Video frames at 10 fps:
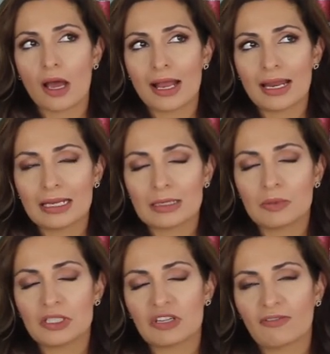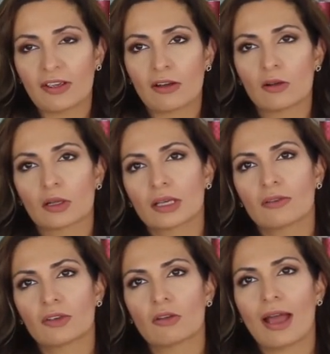a little bit difficult
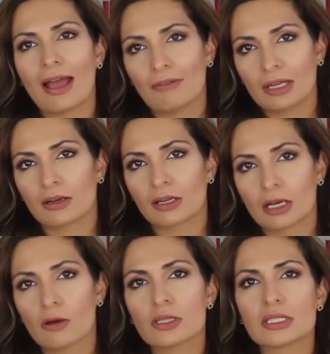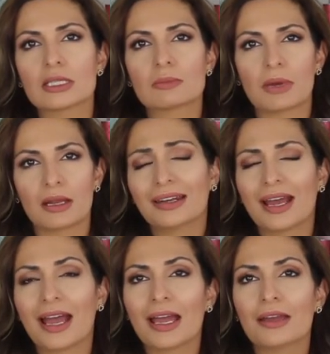if you have it on closes, but
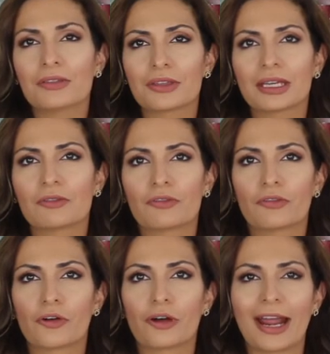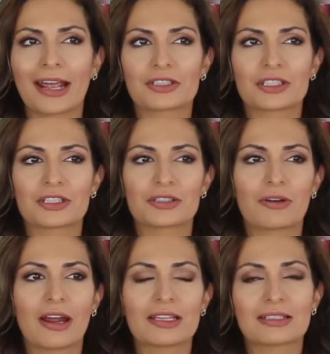I think for
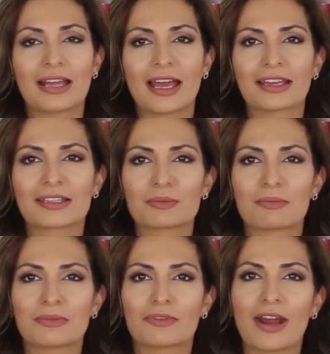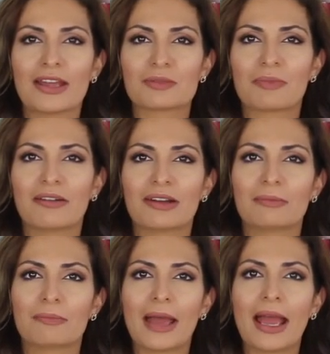accessories like
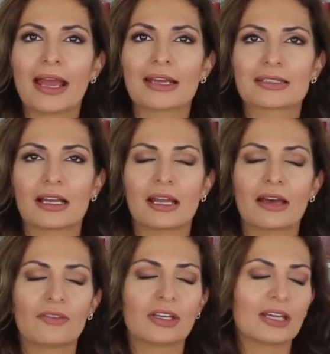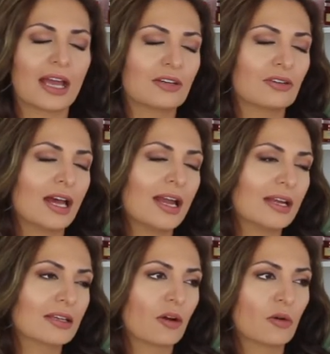transparent bags, I love it. I like